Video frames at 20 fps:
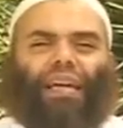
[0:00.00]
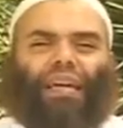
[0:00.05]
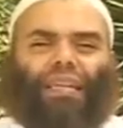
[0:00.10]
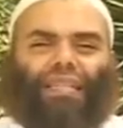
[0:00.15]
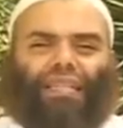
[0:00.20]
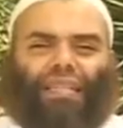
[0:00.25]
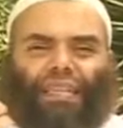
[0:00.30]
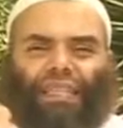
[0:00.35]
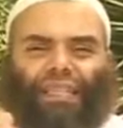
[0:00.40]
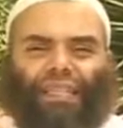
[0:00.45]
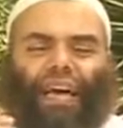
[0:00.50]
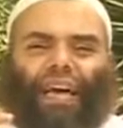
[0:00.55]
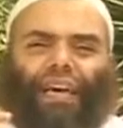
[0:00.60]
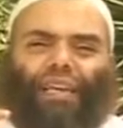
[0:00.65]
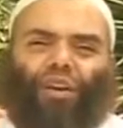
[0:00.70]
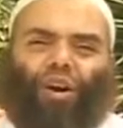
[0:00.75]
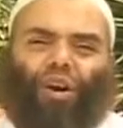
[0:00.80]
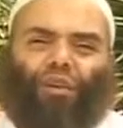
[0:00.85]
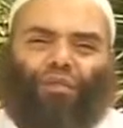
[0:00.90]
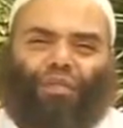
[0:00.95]
it's a
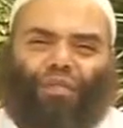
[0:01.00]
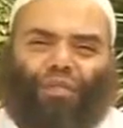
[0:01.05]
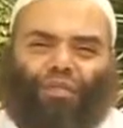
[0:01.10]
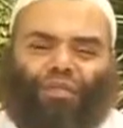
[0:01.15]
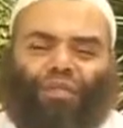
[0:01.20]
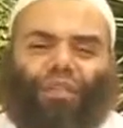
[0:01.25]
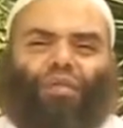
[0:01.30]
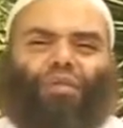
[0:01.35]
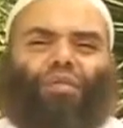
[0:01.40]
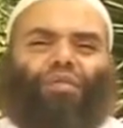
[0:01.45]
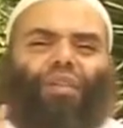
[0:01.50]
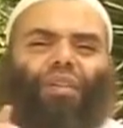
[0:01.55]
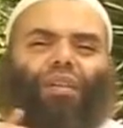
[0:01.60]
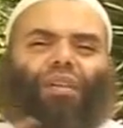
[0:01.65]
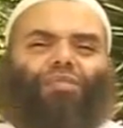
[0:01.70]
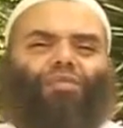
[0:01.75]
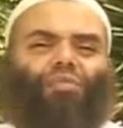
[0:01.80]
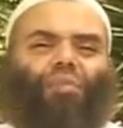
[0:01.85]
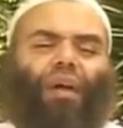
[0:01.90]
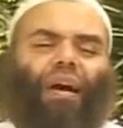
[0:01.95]
sign of the fear of
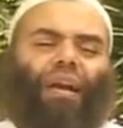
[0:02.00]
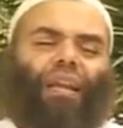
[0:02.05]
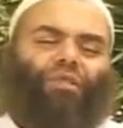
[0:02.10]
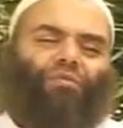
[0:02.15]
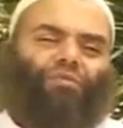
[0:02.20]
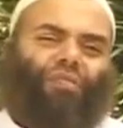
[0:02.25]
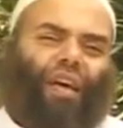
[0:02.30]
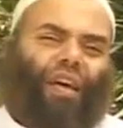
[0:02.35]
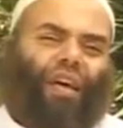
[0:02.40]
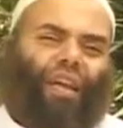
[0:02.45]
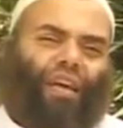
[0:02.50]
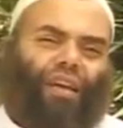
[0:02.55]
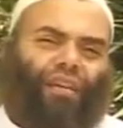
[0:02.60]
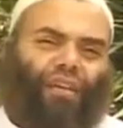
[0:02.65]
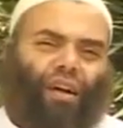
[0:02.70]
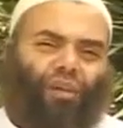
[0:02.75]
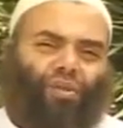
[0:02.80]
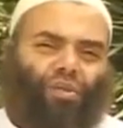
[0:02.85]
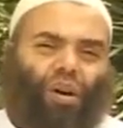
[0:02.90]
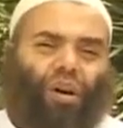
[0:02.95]
Allah subhanahu wa ta'ala
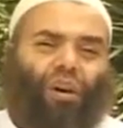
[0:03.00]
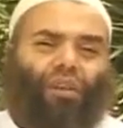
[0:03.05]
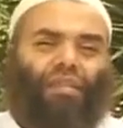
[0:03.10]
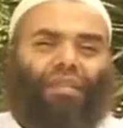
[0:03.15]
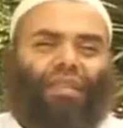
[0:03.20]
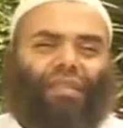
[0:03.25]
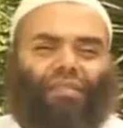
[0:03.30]
in our heart,